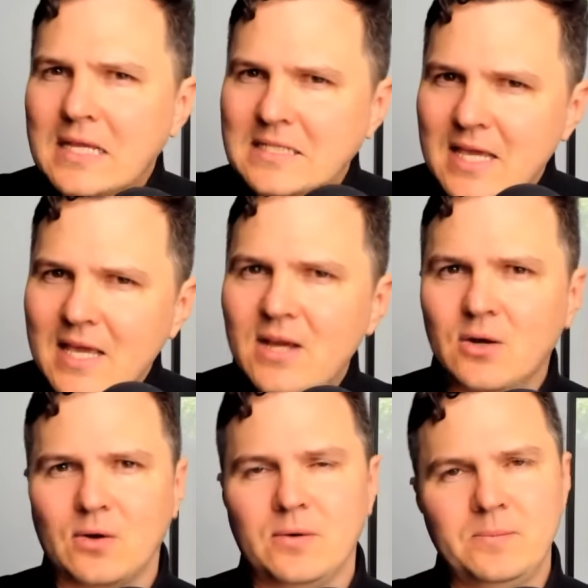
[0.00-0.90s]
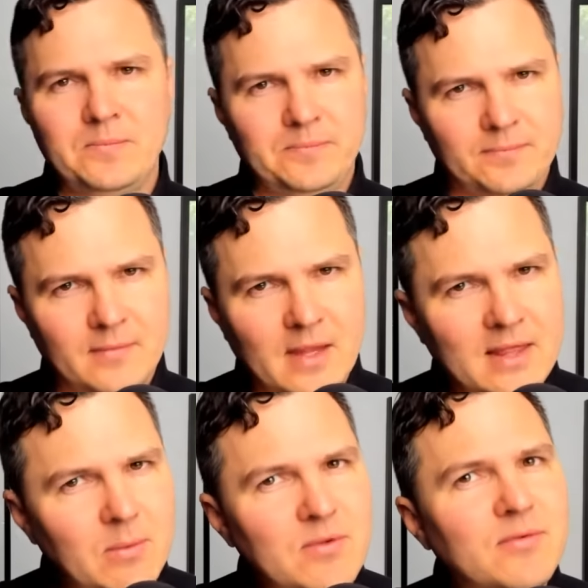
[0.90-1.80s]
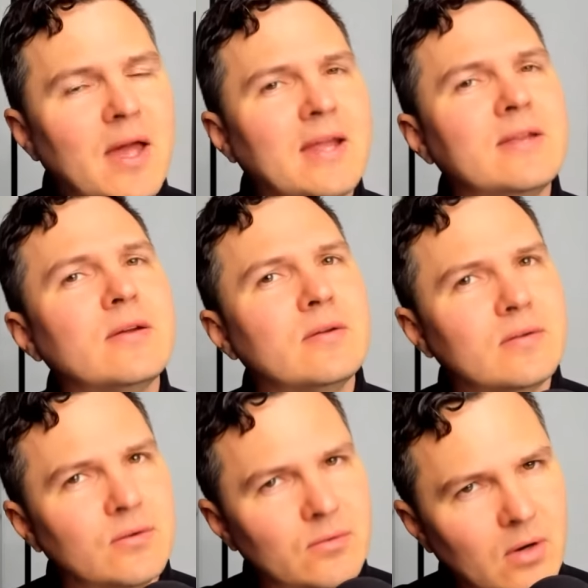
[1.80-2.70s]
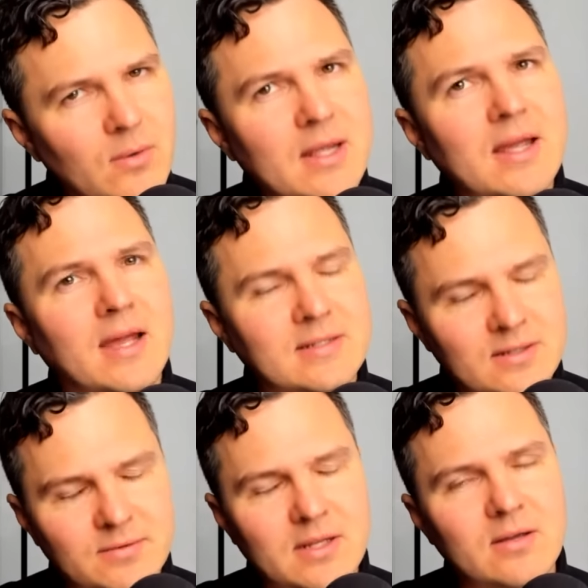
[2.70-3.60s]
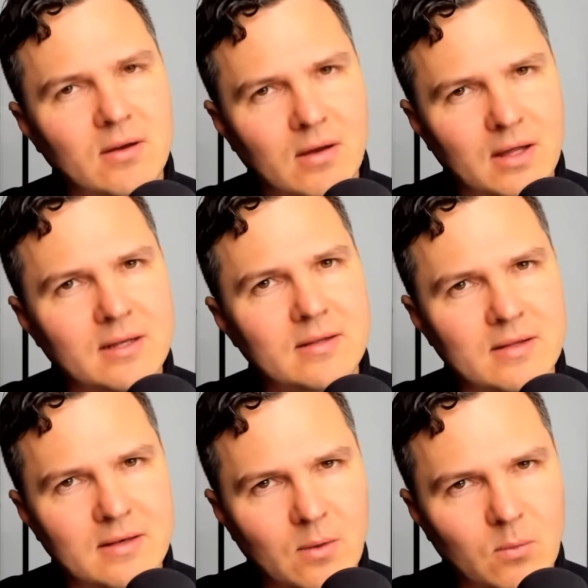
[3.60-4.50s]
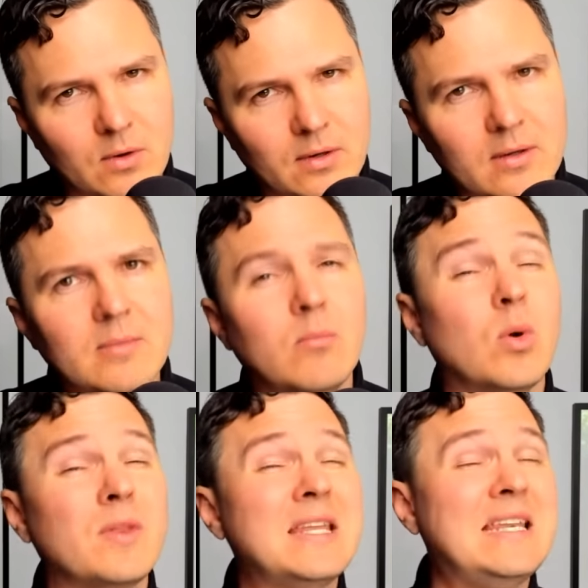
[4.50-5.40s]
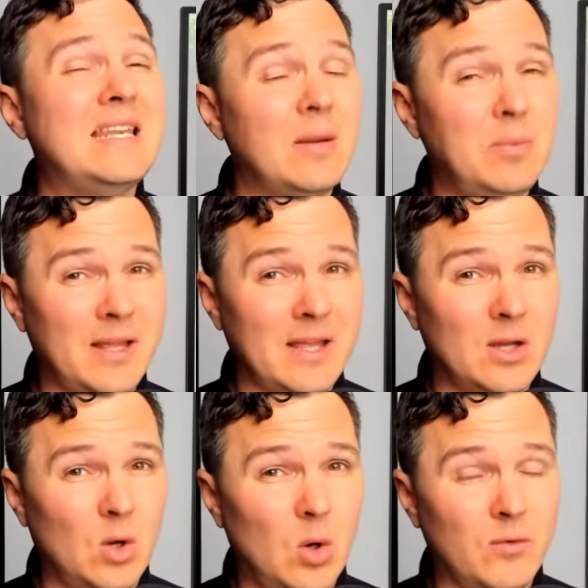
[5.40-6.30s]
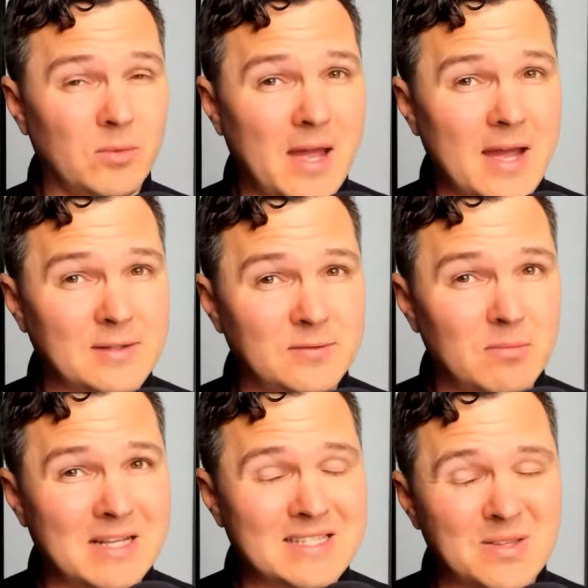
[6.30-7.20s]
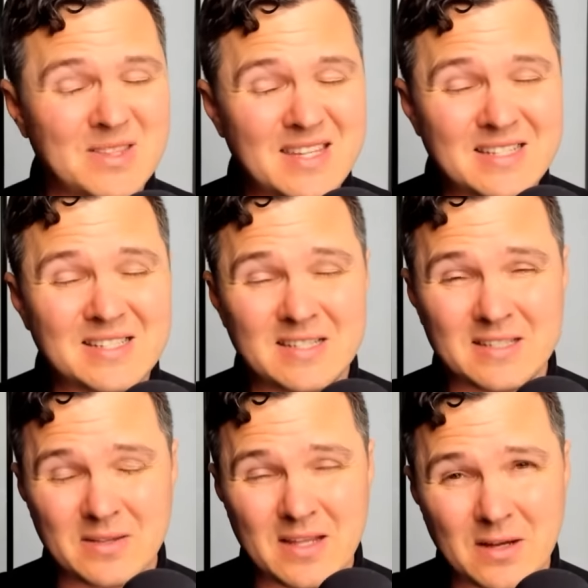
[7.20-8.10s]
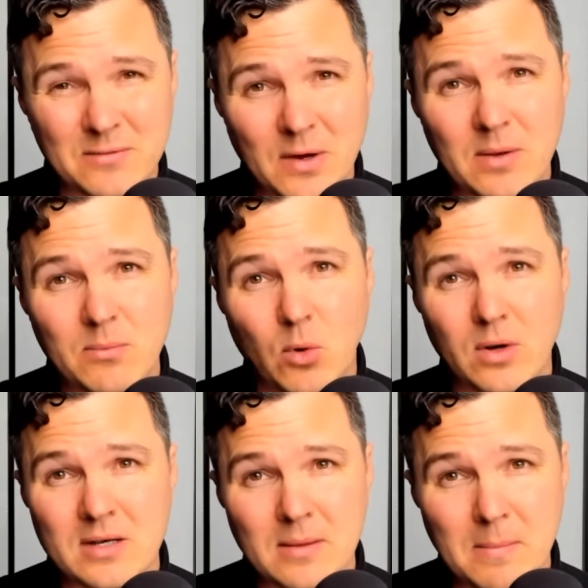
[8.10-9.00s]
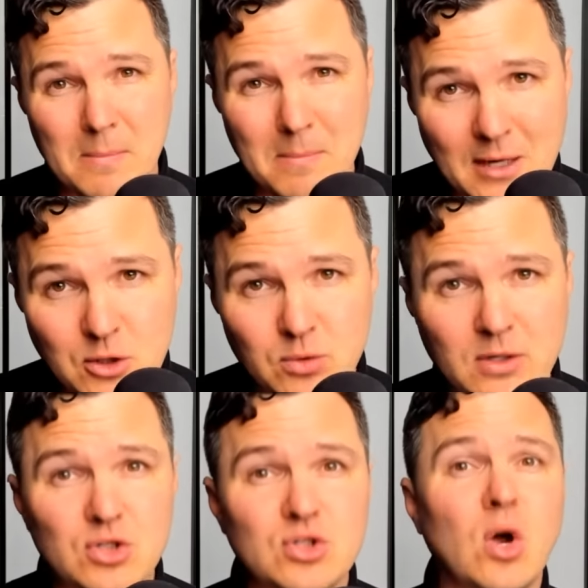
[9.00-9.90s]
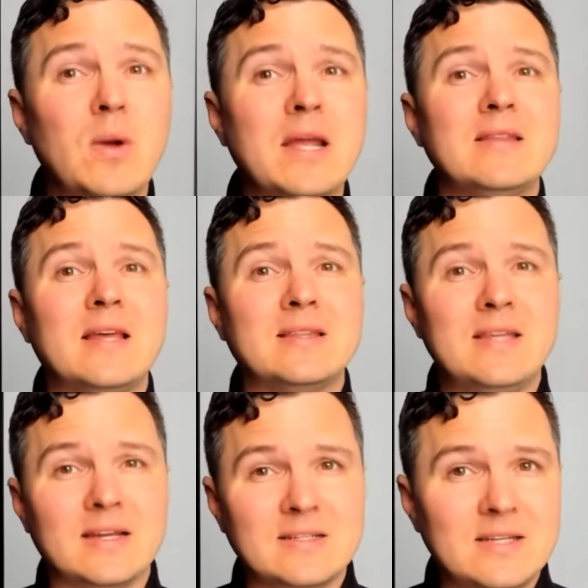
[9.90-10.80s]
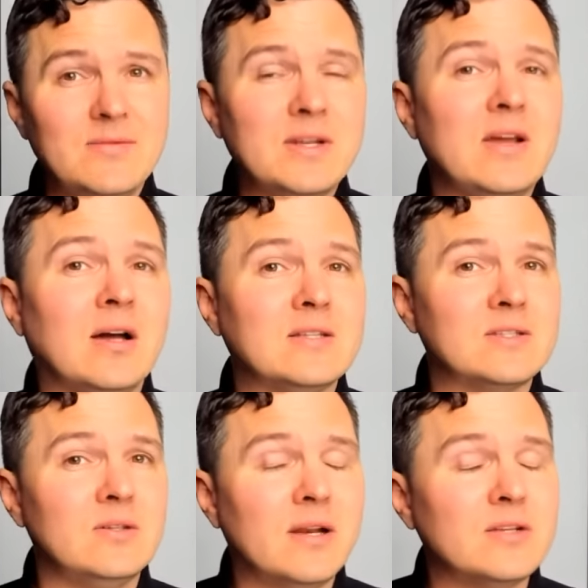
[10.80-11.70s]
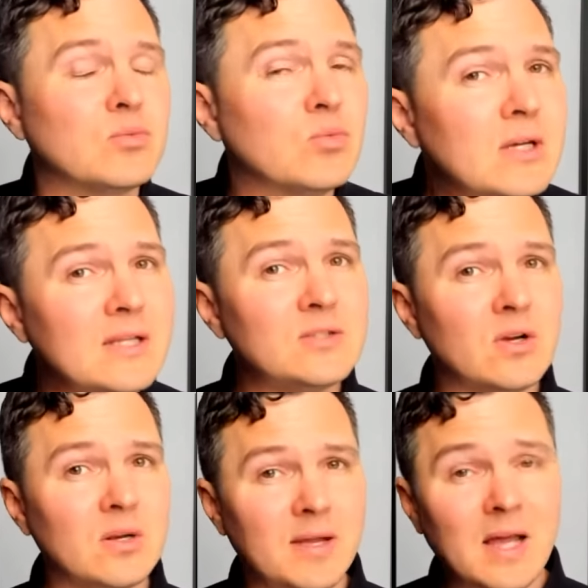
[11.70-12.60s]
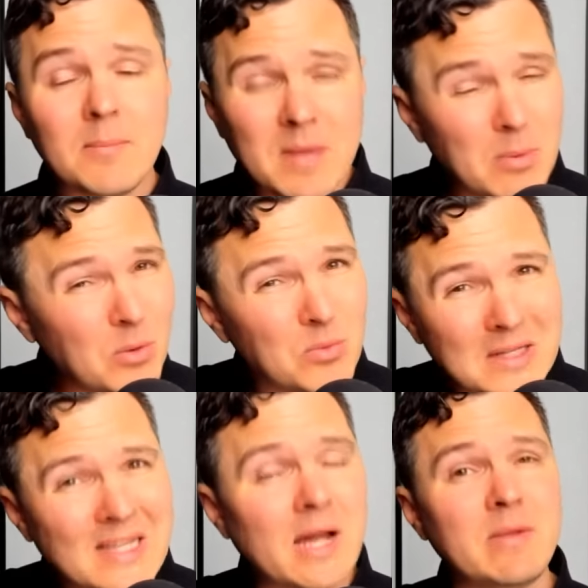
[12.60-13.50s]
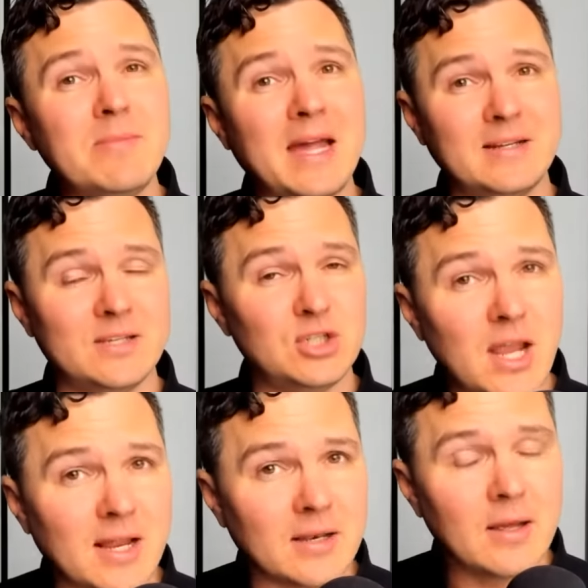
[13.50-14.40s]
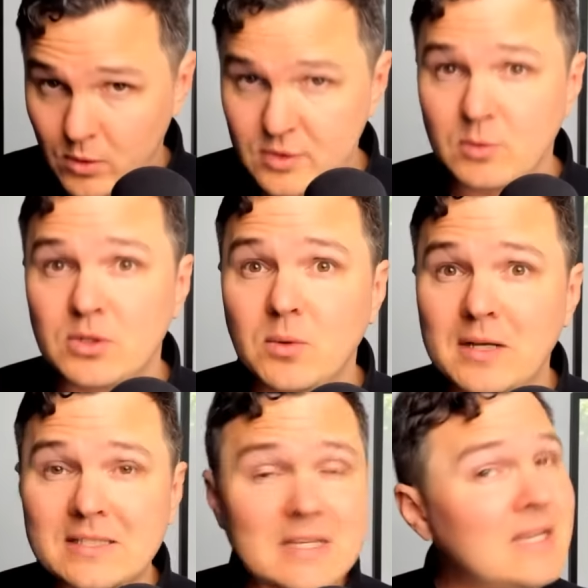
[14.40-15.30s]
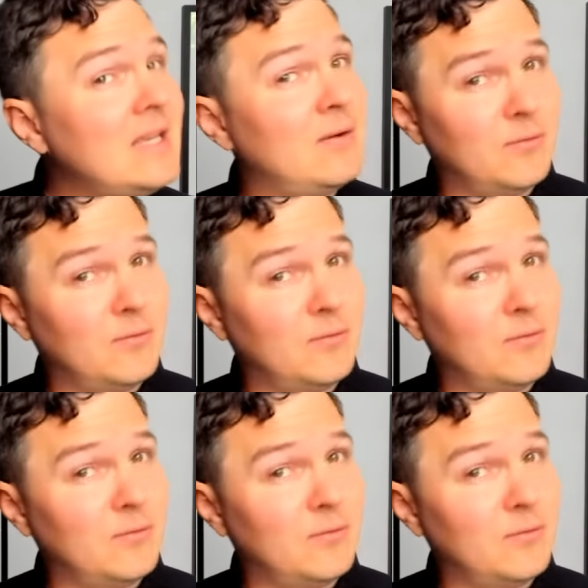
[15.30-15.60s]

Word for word: It's here that we find growing activity on the network, more than doubling over the past few months. Now, this is, I think, a very important metric showing that the activity on Solana is really starting to pick up. People are really coming back to the chain, which is what you want to see